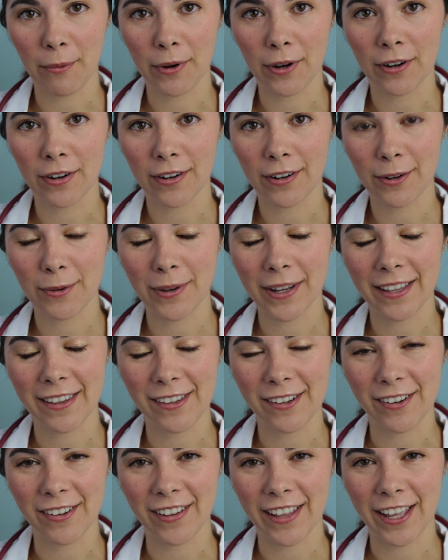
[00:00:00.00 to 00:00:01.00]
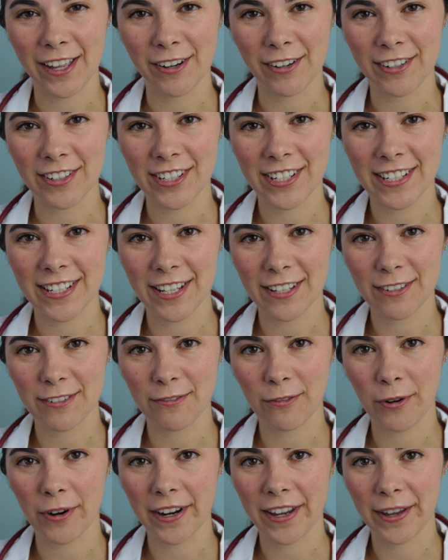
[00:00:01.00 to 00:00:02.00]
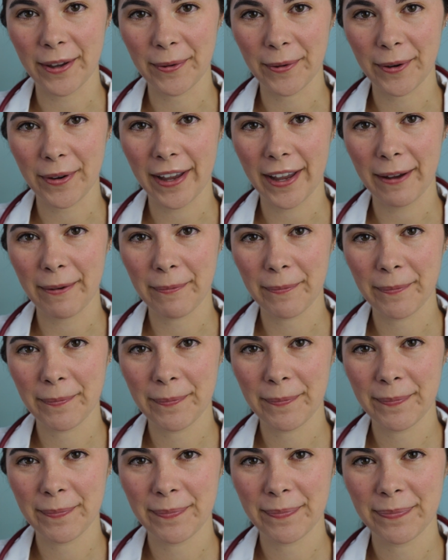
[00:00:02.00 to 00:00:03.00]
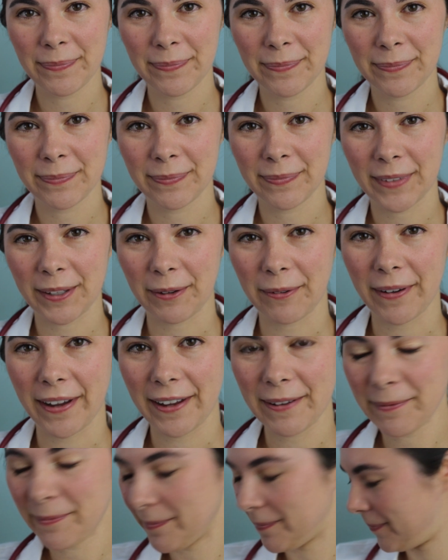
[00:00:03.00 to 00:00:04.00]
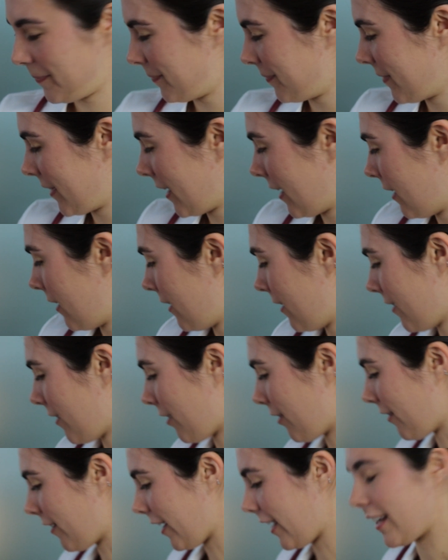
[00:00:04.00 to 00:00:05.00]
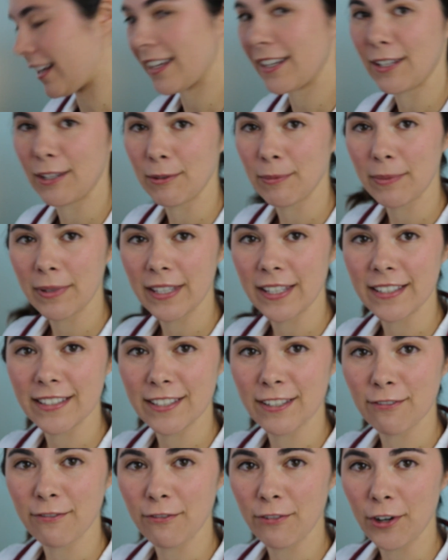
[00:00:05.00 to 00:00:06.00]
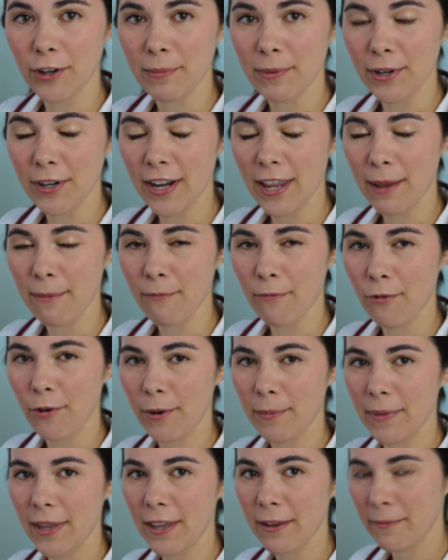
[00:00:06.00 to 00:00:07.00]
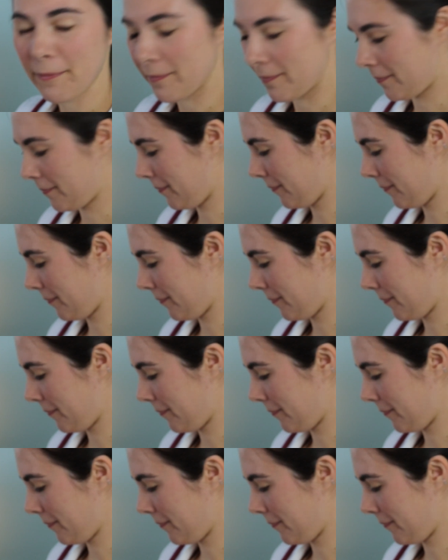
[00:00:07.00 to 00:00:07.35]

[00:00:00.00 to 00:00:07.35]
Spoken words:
our quick little allergy test for you. Okay? Okay. Alright, can you please confirm your name for me?